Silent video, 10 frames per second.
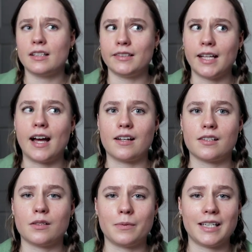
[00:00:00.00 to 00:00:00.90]

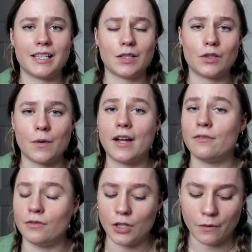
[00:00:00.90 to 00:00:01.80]
last week, so I
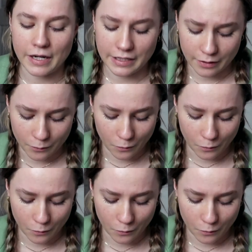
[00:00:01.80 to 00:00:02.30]
have no idea